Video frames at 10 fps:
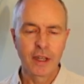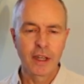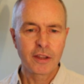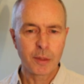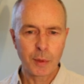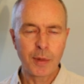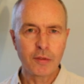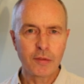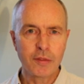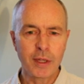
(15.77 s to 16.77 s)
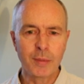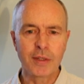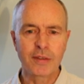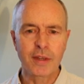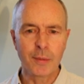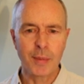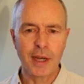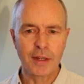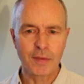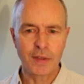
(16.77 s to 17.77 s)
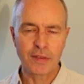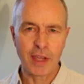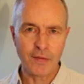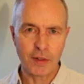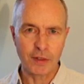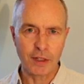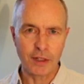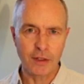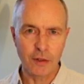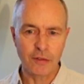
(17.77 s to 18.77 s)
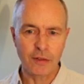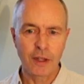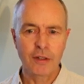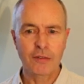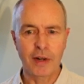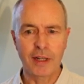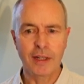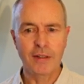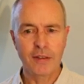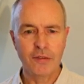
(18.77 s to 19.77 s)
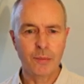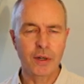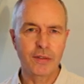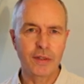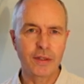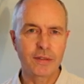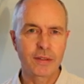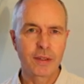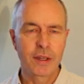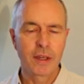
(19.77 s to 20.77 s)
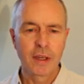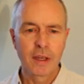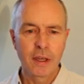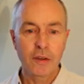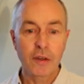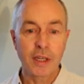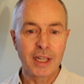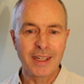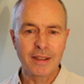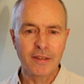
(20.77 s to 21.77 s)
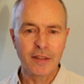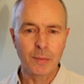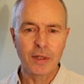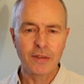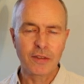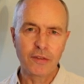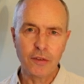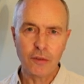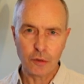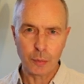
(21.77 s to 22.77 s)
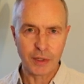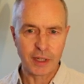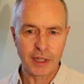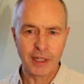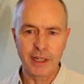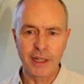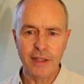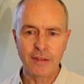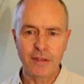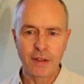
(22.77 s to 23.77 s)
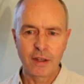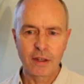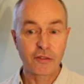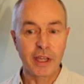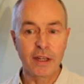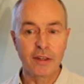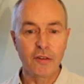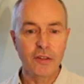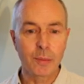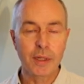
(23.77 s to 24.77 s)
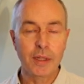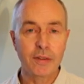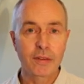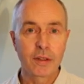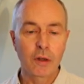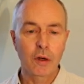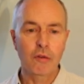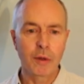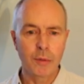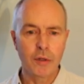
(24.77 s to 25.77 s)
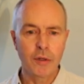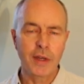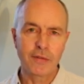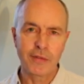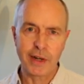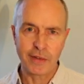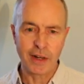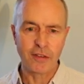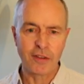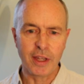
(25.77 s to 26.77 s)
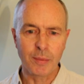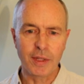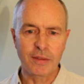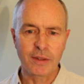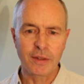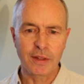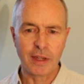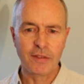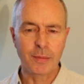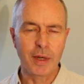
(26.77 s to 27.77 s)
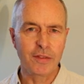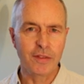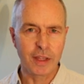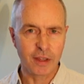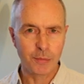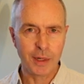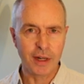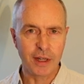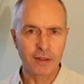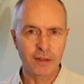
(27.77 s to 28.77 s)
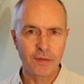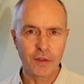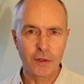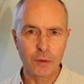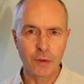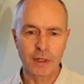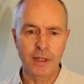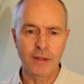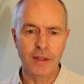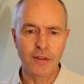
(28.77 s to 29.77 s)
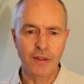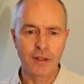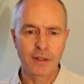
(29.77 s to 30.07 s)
The proposal templates are part of the scaffolding used to run a decision process. You can edit the templates to suit your particular needs, create new templates, or remove and rearrange templates to customize the experience for your organization.